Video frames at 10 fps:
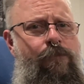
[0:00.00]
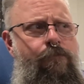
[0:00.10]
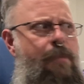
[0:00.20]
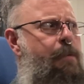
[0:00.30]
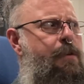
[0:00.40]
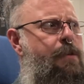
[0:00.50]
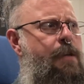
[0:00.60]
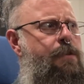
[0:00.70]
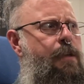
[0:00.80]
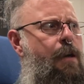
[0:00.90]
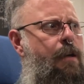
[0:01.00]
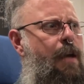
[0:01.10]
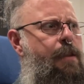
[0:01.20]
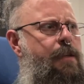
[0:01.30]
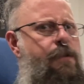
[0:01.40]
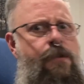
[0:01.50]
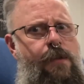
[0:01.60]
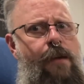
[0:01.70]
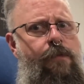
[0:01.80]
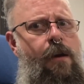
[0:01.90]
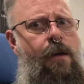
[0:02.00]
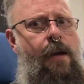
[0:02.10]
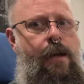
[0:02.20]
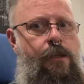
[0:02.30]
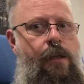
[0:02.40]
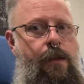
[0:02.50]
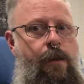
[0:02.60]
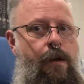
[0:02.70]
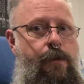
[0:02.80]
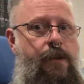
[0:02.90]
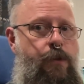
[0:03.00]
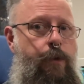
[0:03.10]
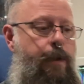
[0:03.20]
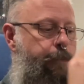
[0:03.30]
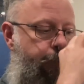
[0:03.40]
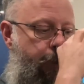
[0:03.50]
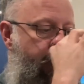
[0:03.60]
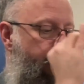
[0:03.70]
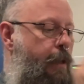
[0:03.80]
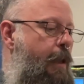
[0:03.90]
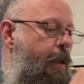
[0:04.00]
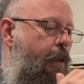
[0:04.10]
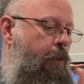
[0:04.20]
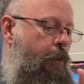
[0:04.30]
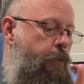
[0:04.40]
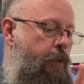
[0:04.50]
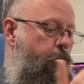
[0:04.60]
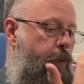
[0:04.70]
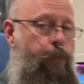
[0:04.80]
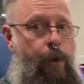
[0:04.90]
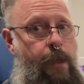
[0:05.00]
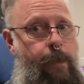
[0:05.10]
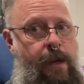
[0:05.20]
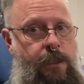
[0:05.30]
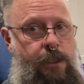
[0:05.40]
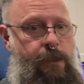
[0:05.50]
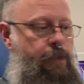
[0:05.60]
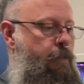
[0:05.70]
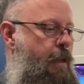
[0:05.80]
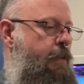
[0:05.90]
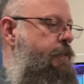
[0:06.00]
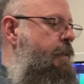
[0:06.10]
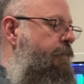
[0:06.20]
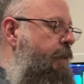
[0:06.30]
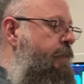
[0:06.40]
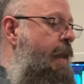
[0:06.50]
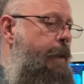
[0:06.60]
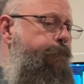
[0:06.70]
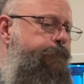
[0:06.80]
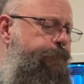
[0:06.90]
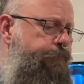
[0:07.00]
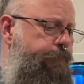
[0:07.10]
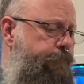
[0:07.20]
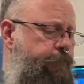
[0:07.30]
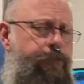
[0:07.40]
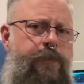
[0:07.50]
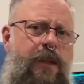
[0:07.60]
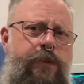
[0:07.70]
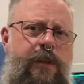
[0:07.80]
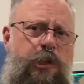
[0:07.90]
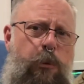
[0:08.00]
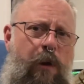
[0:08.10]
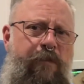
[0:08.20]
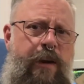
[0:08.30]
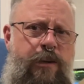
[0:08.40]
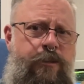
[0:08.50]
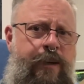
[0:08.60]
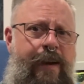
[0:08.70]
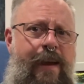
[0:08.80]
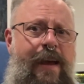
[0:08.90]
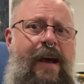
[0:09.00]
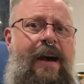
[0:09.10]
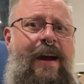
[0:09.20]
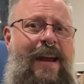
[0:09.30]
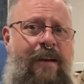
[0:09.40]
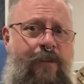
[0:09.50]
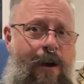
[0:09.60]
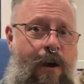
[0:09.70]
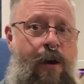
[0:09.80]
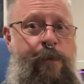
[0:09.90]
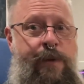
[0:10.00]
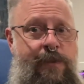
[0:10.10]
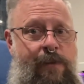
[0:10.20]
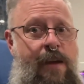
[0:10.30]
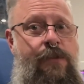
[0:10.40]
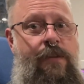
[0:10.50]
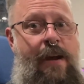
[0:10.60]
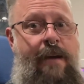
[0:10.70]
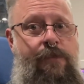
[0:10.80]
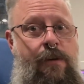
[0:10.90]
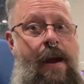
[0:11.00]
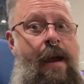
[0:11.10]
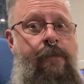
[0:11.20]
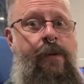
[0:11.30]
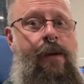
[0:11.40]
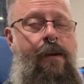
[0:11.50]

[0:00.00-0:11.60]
Maybe it's an SD card. I think it's a CF card actually in there that's already pre-loaded with Workbench and stuff like that. The 1200 I have always lusted after having,